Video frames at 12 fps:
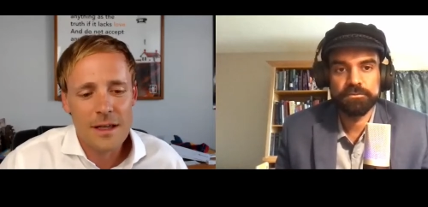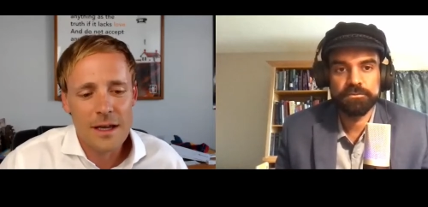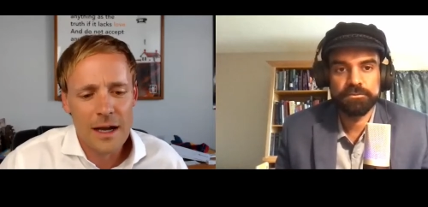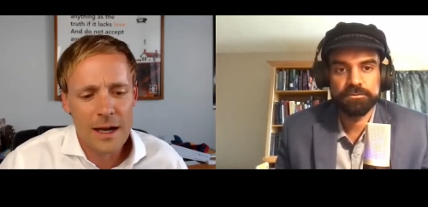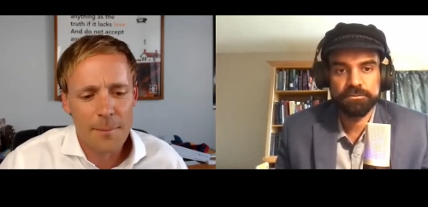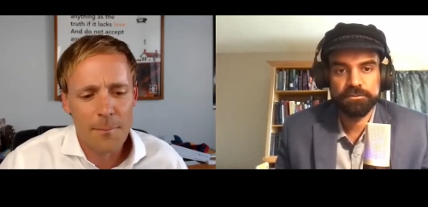
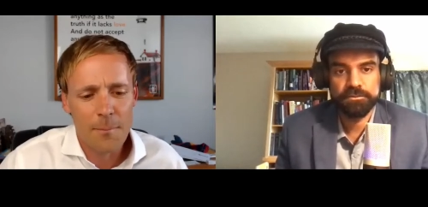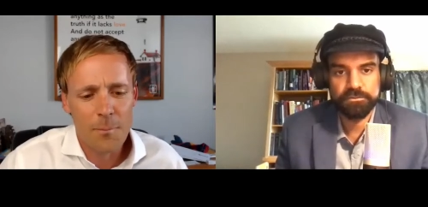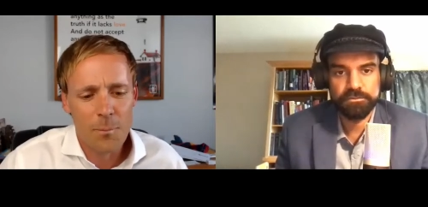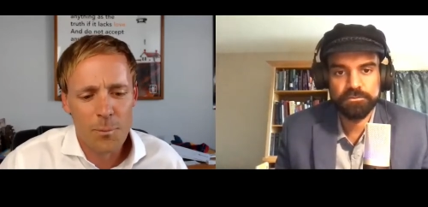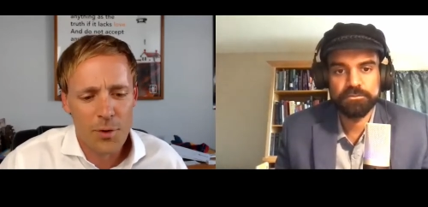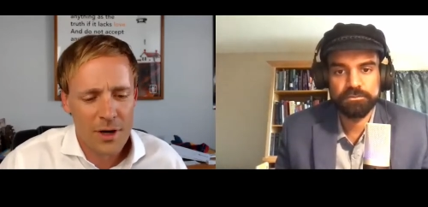
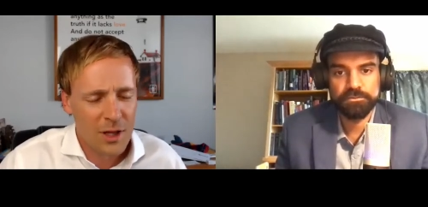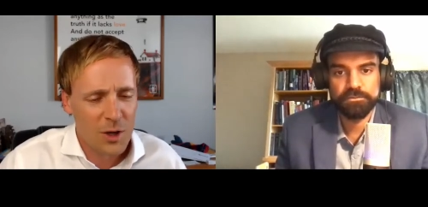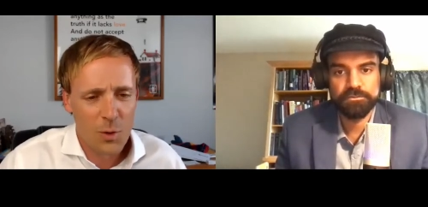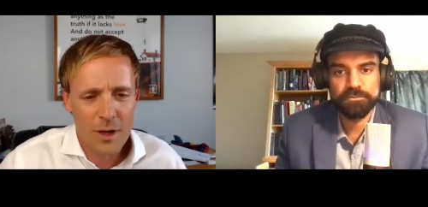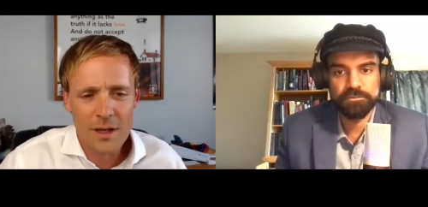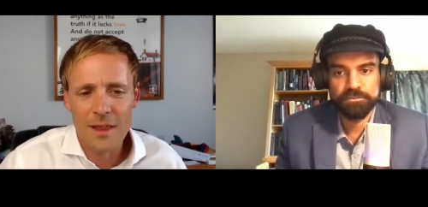Speaker 1: um,
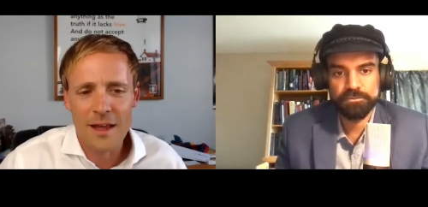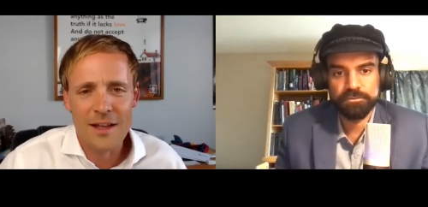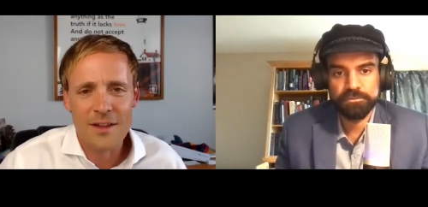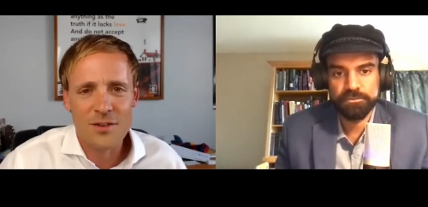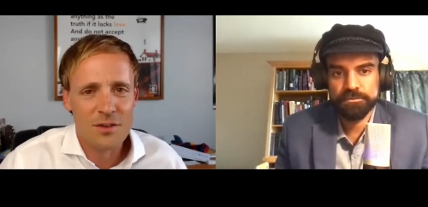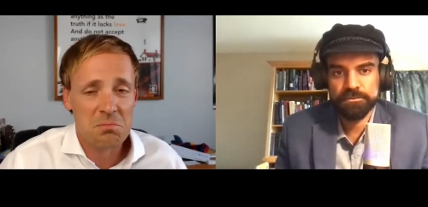pretty
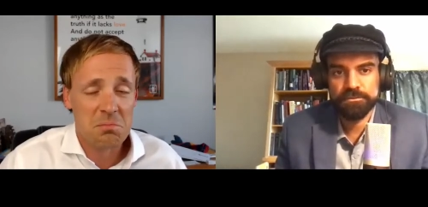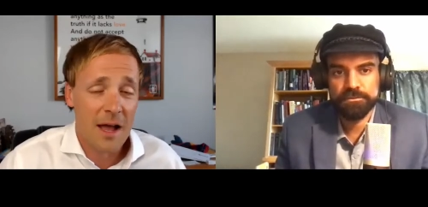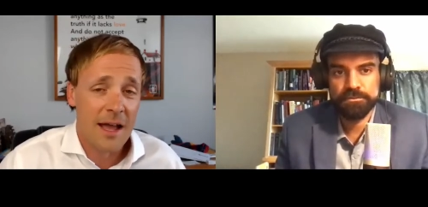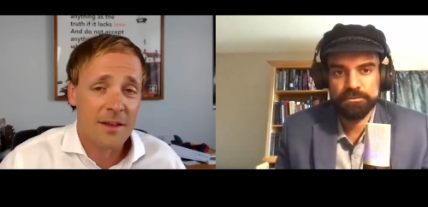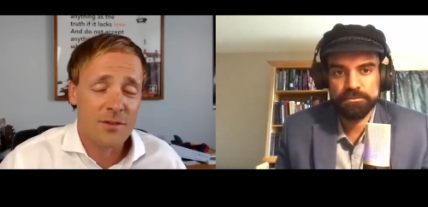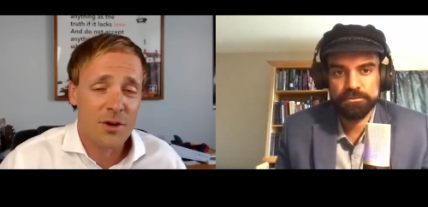quickly, I
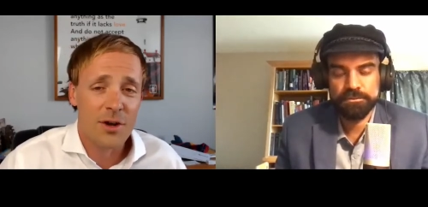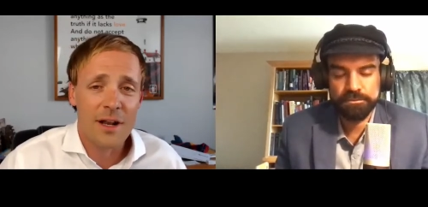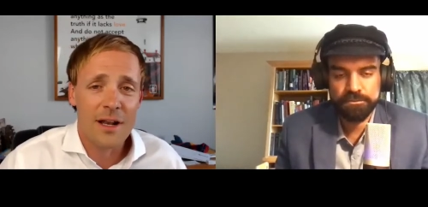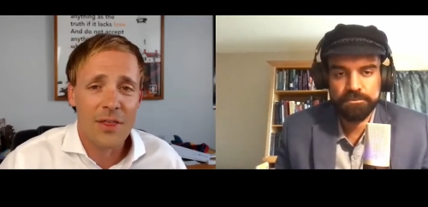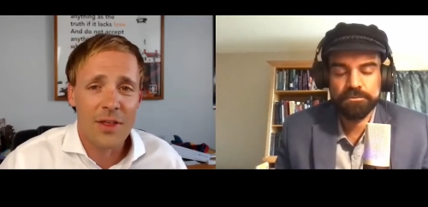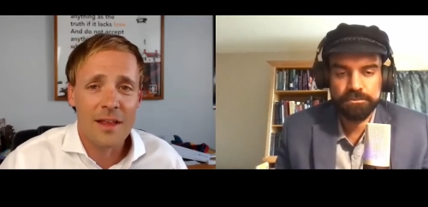I
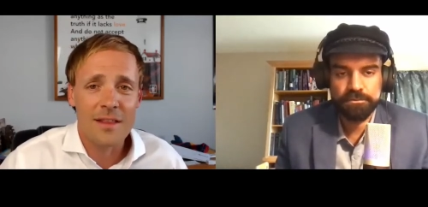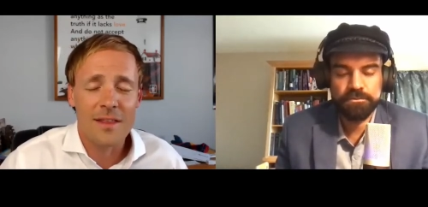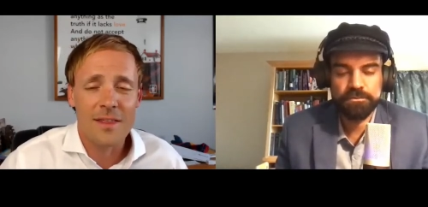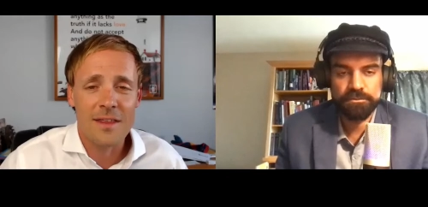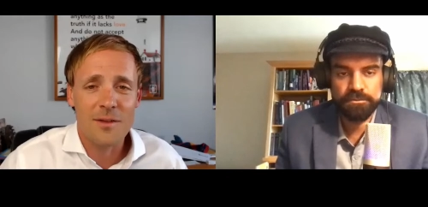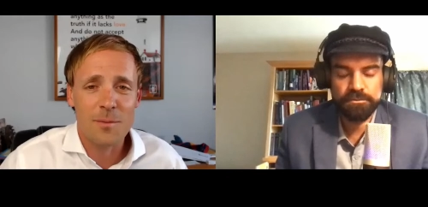started to
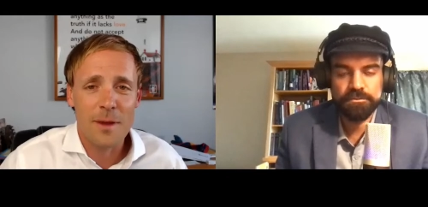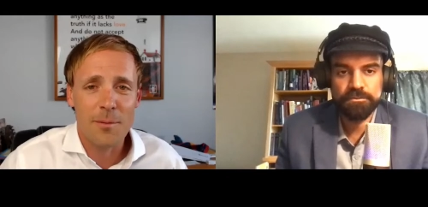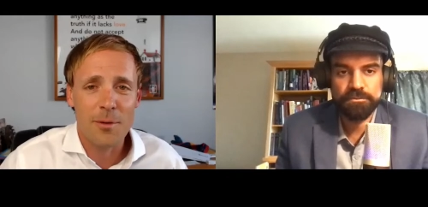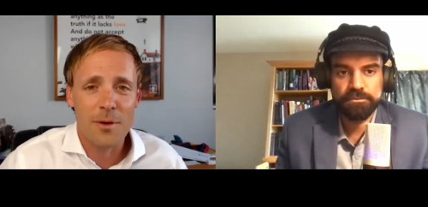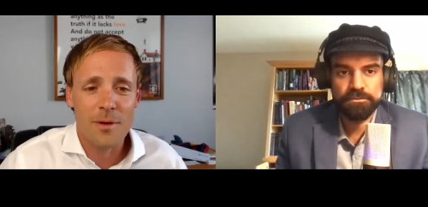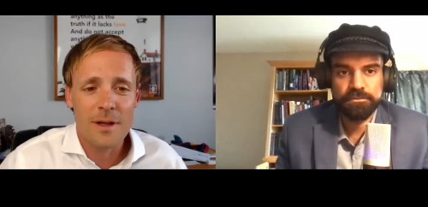think that these
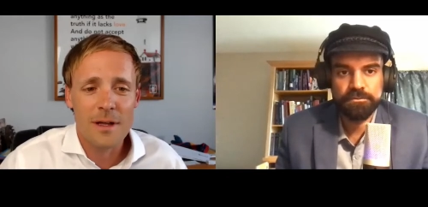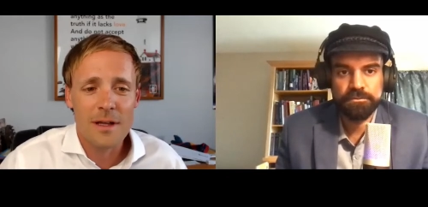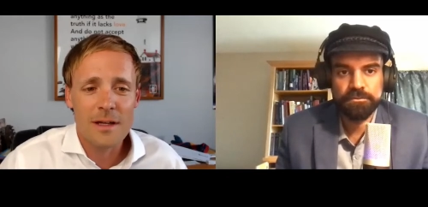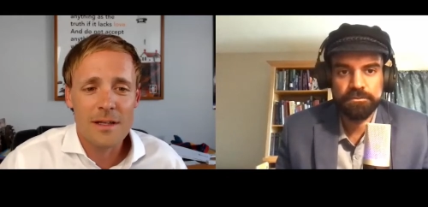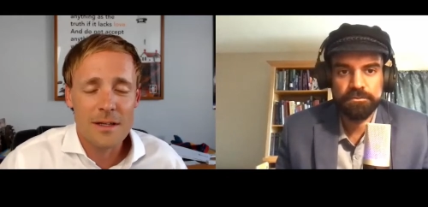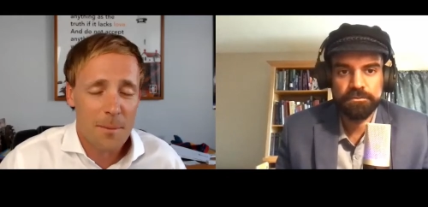people,
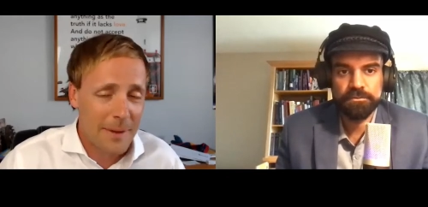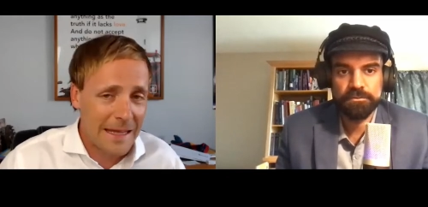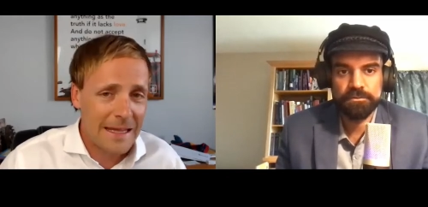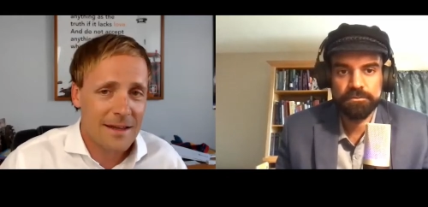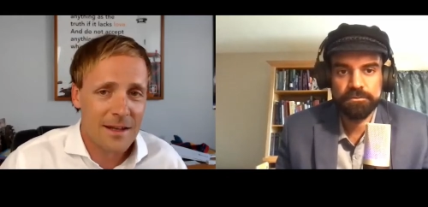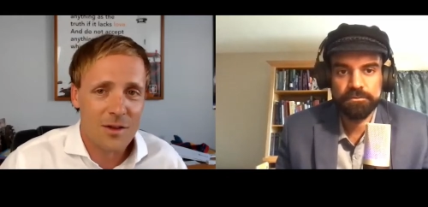to me,
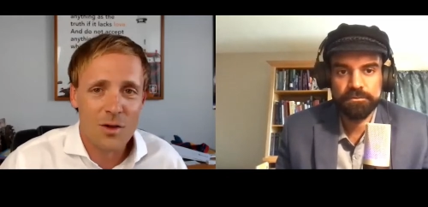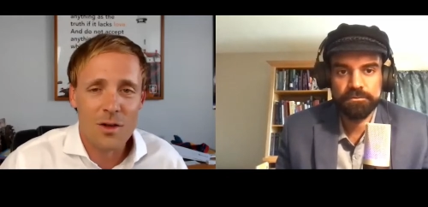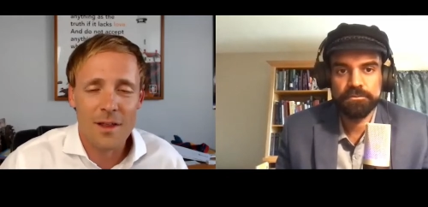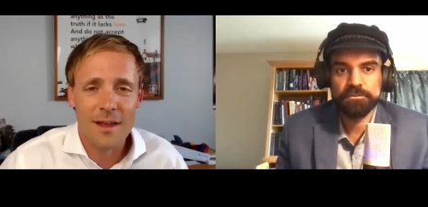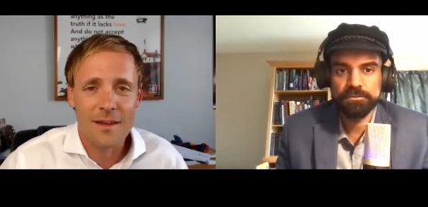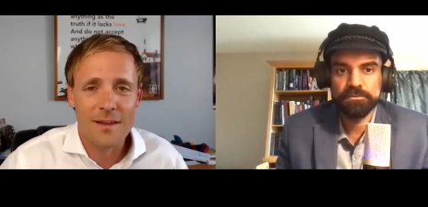didn't look
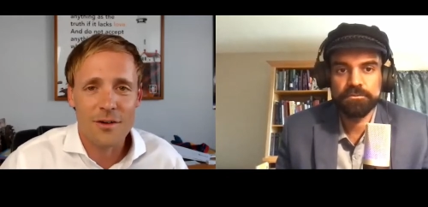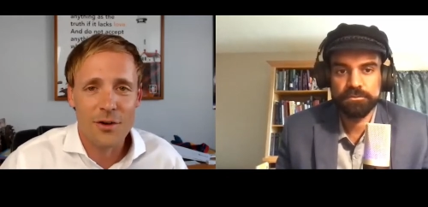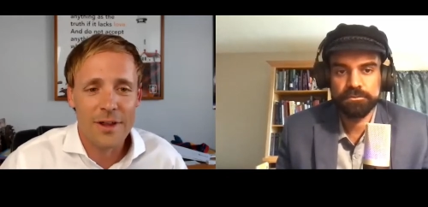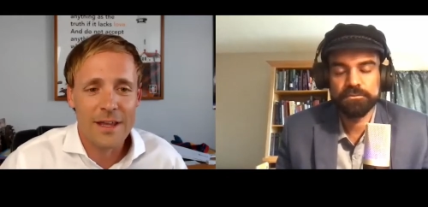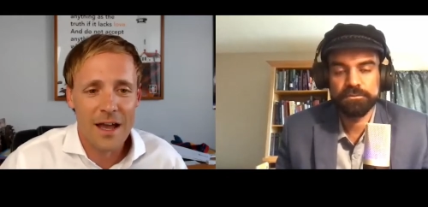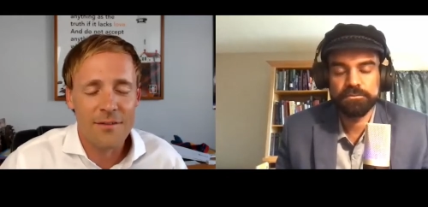like
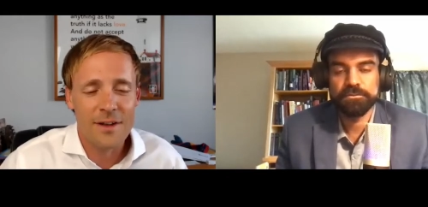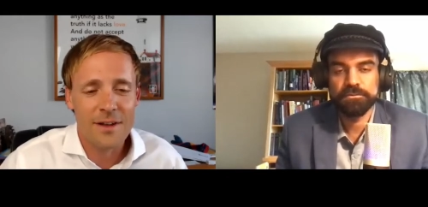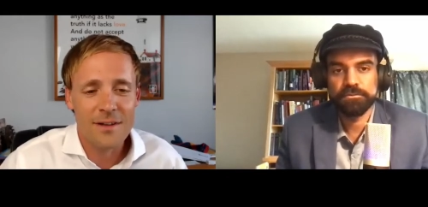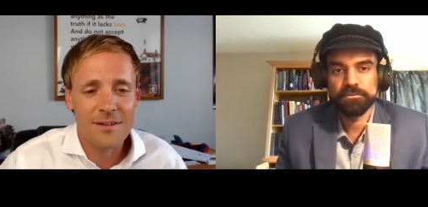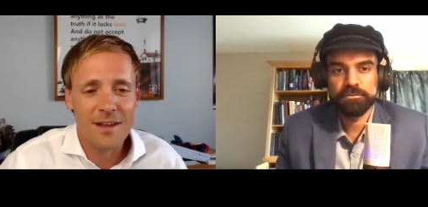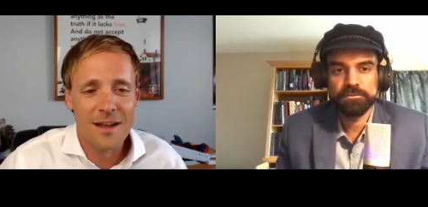early
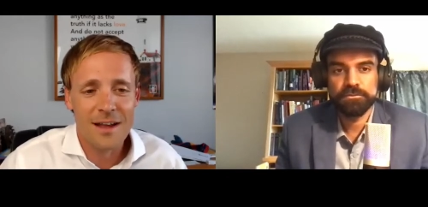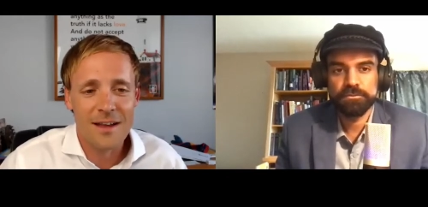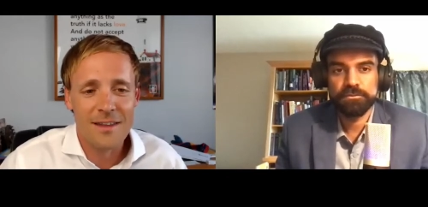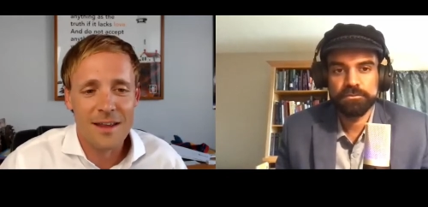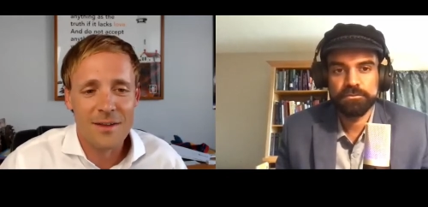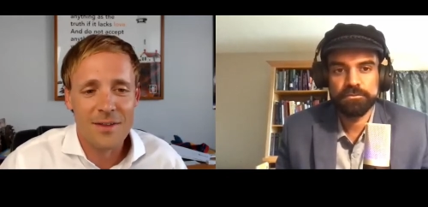Calvinists.
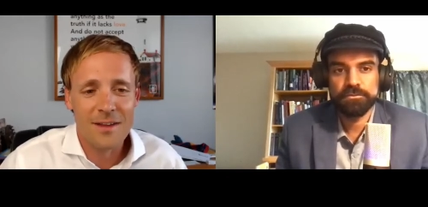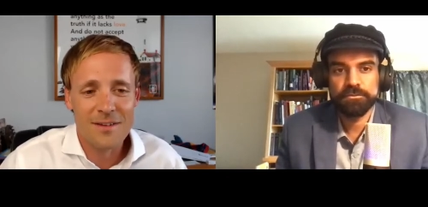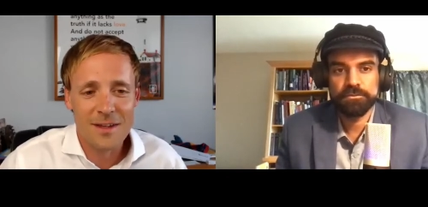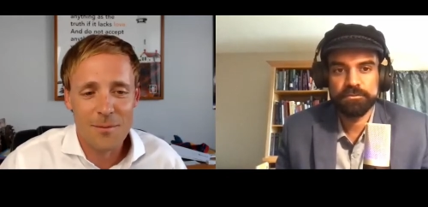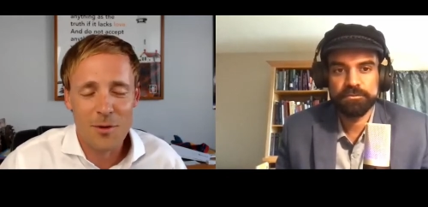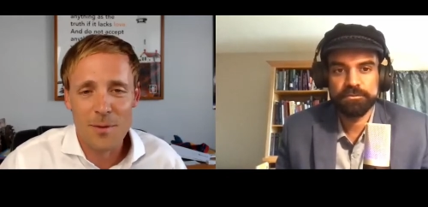Uh, they they
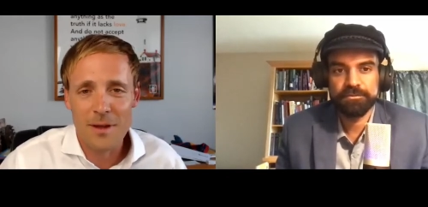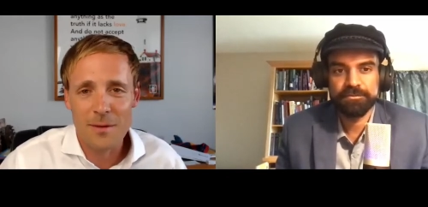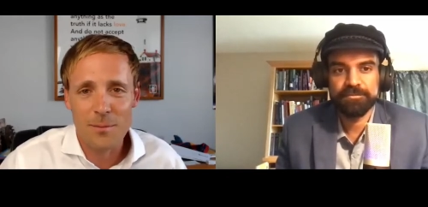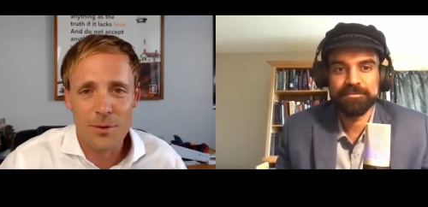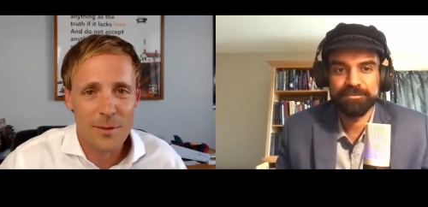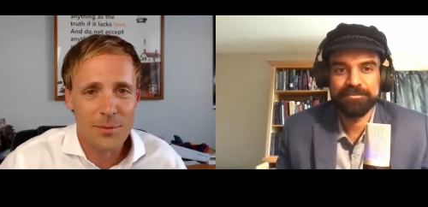seemed to be pretty